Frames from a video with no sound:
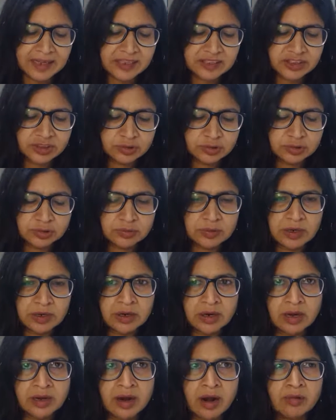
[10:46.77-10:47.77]
So
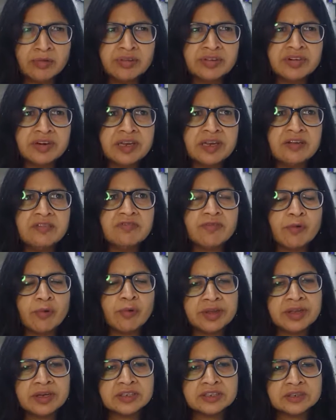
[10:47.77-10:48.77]
around
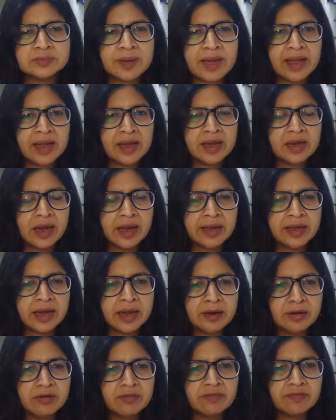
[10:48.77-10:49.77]
3-4 years back, I
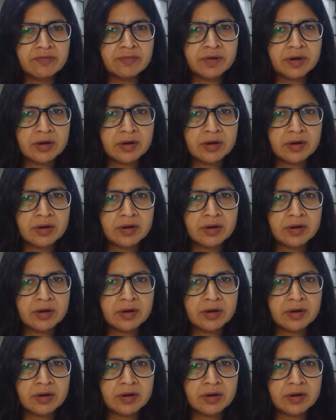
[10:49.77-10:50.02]
kind of